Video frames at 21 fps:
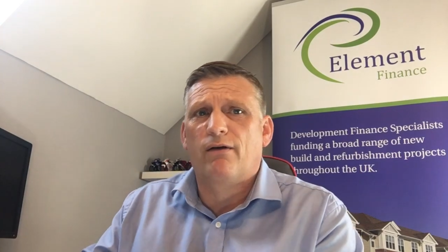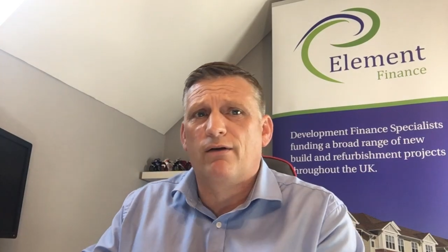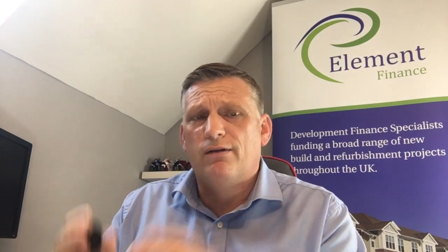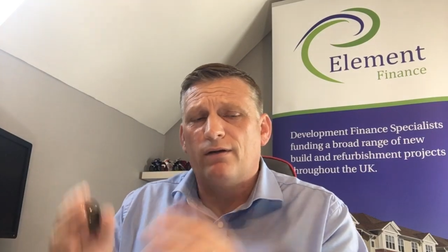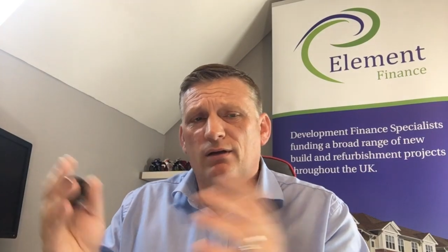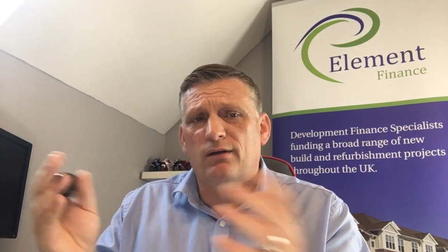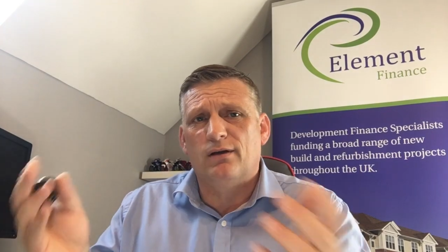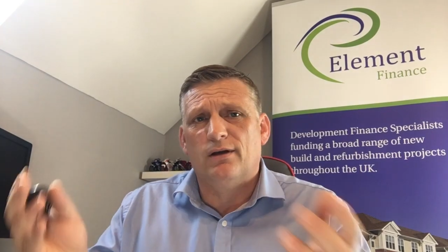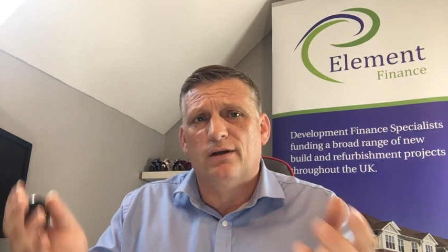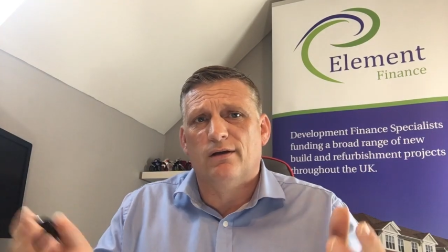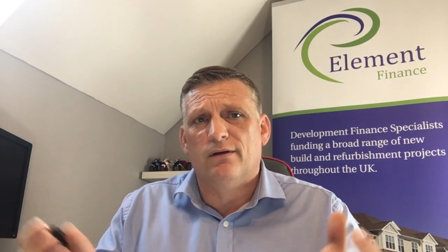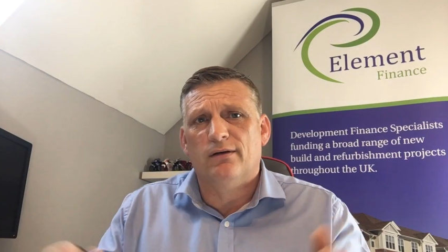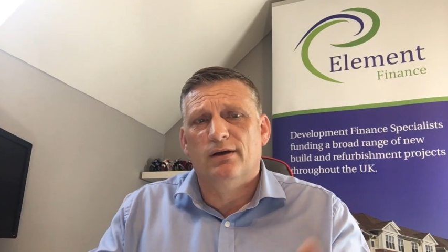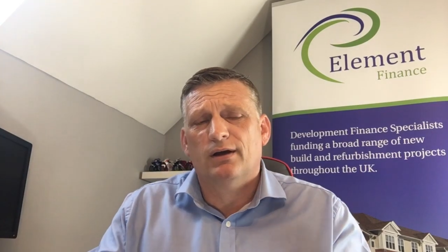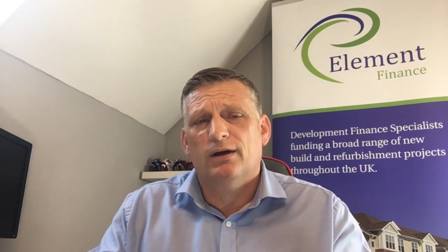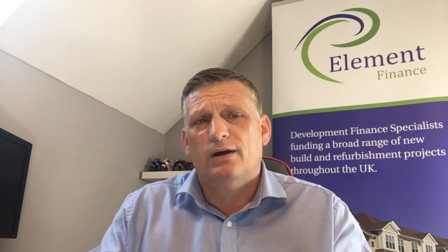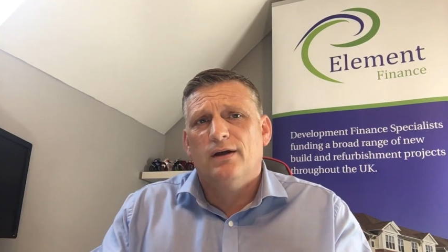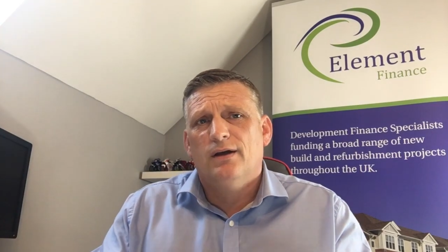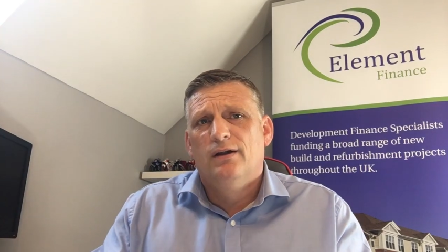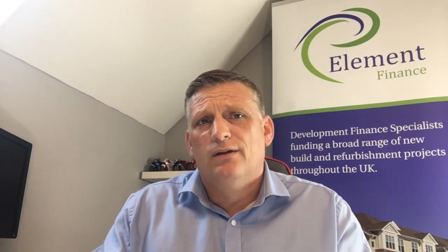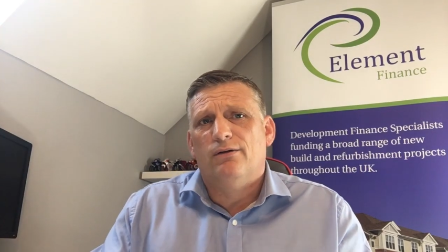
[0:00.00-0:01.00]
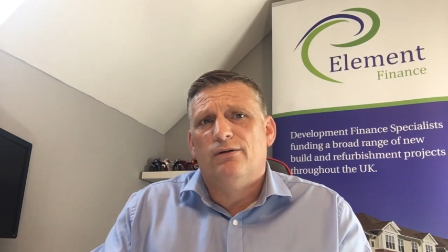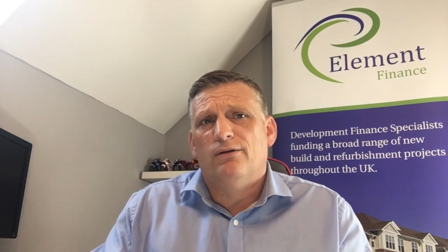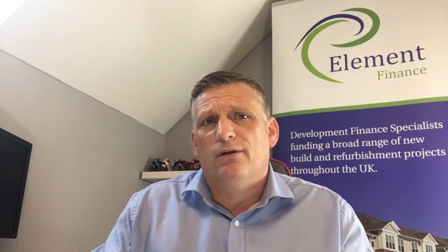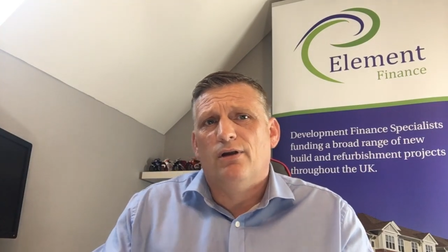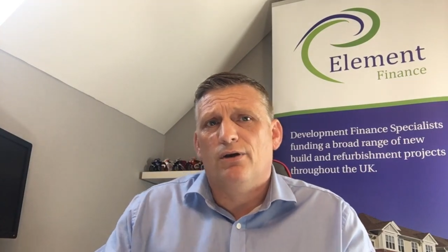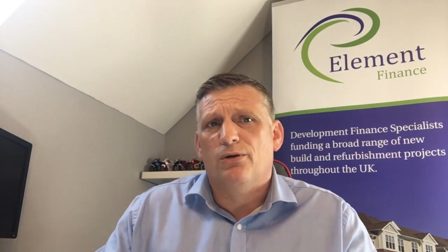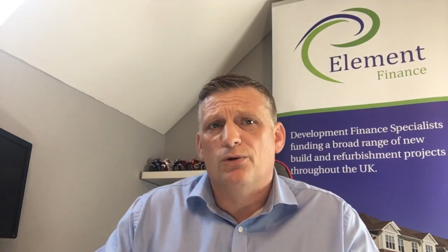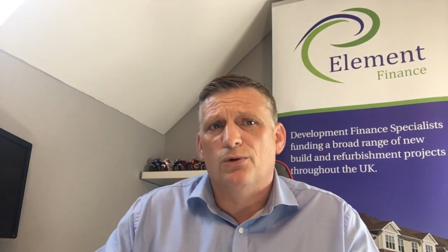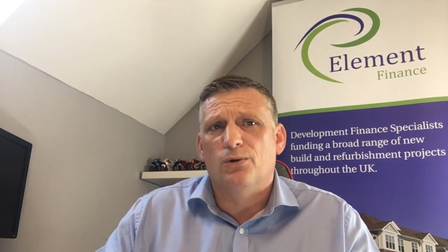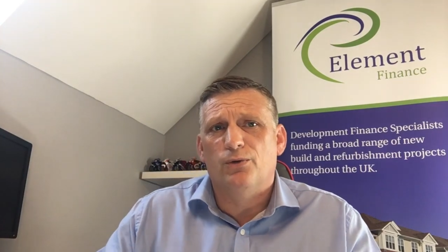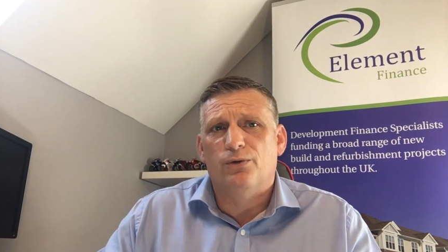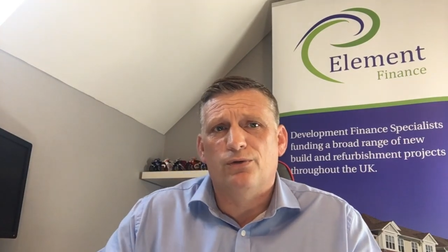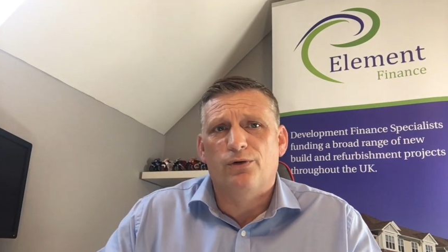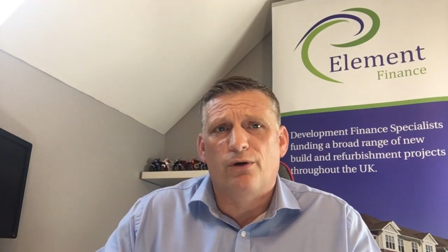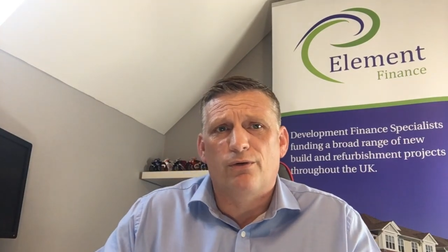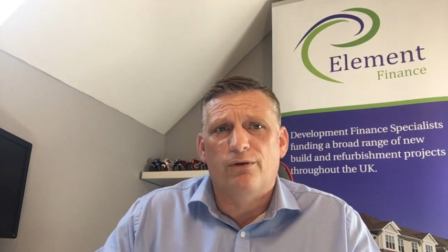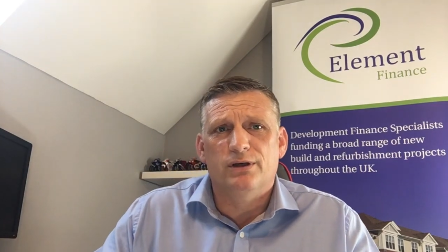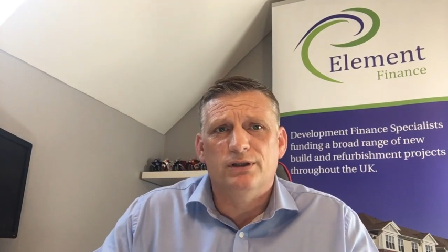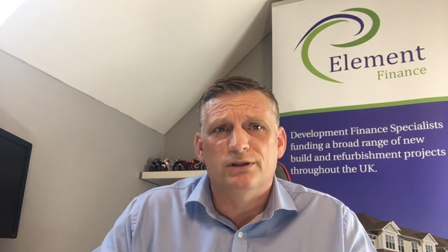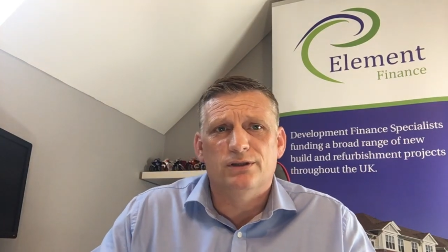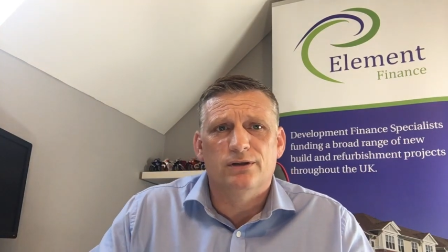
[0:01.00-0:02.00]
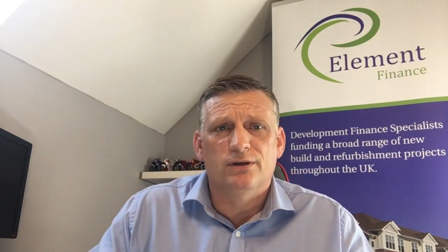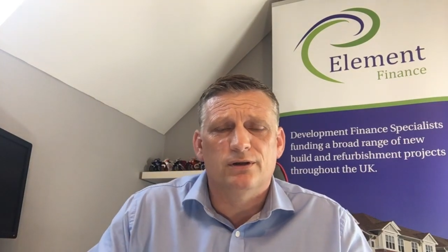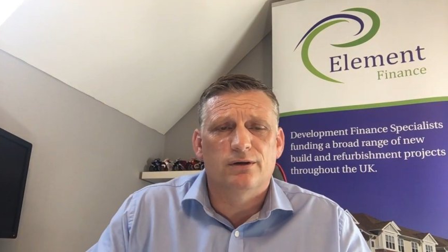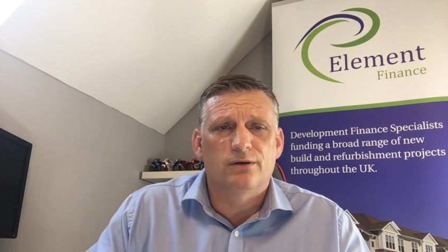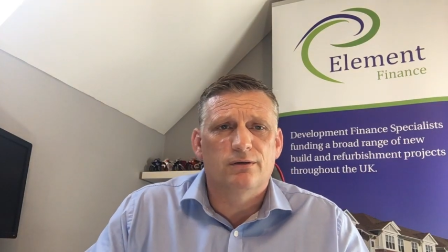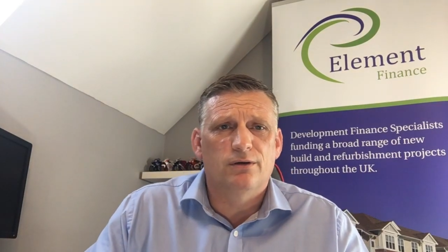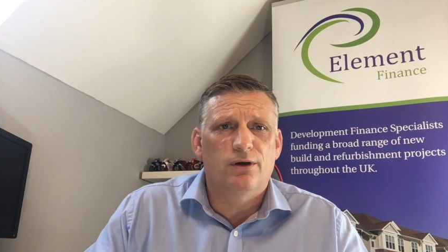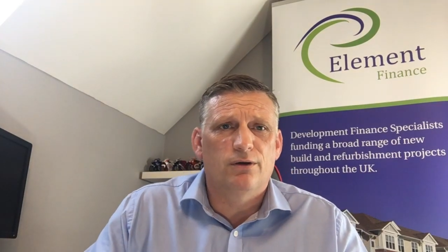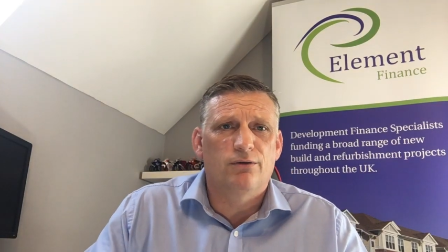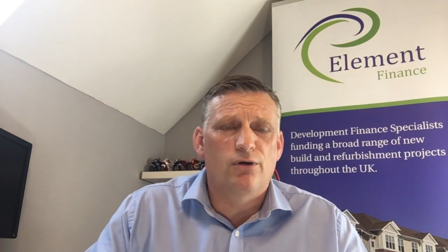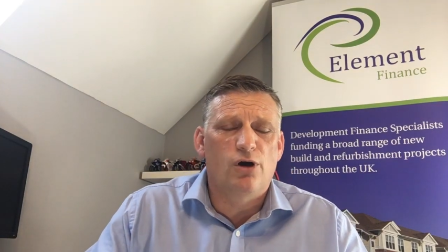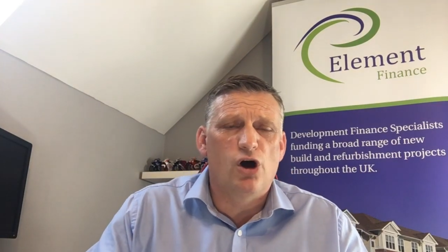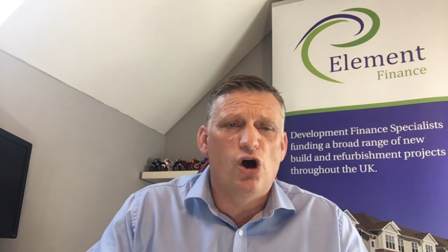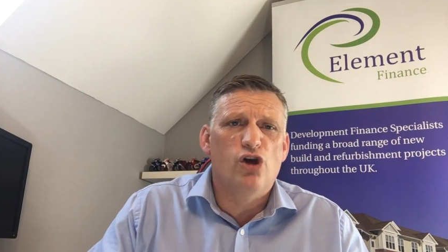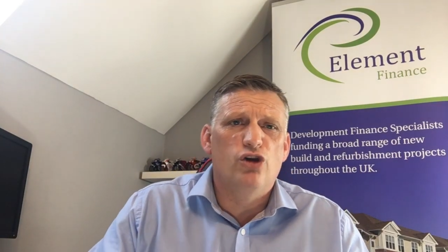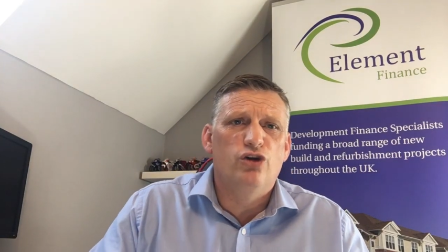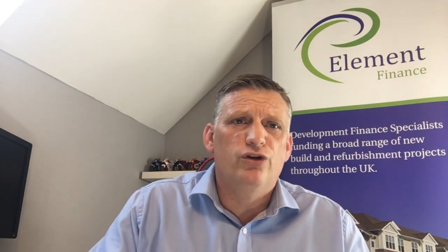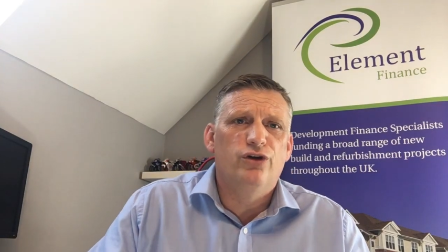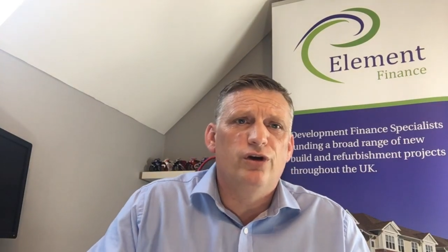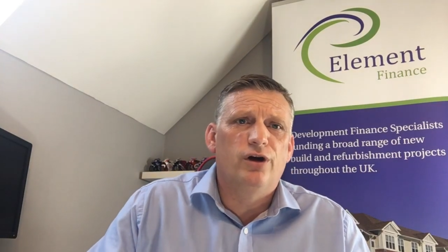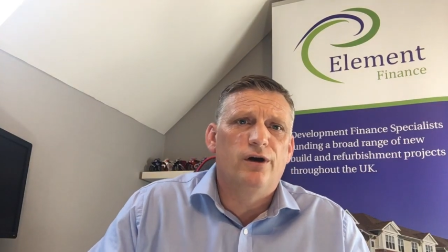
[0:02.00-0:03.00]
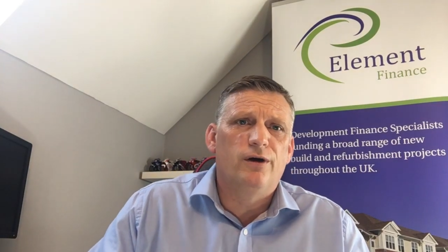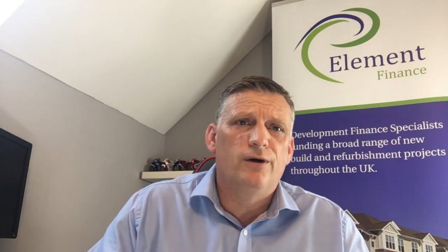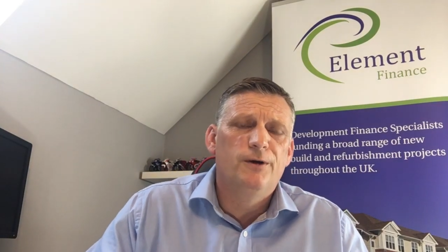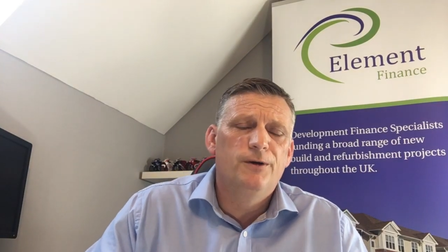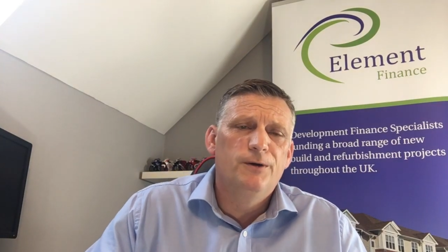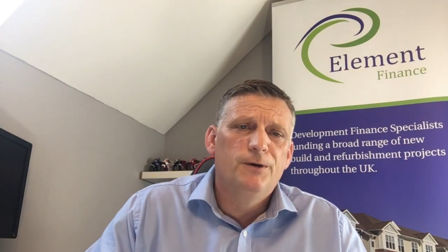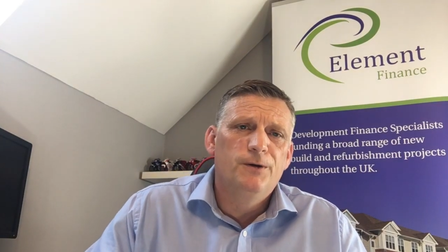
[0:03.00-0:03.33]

I think, you know, there are local authorities that are under